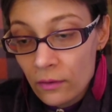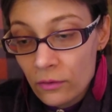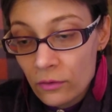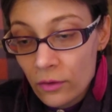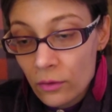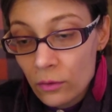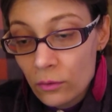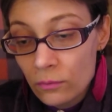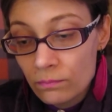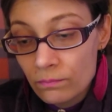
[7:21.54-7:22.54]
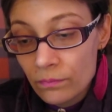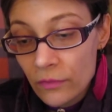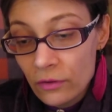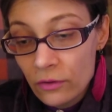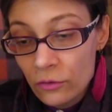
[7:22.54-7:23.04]
So
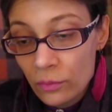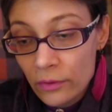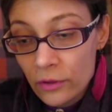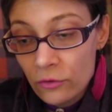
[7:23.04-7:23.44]
this is really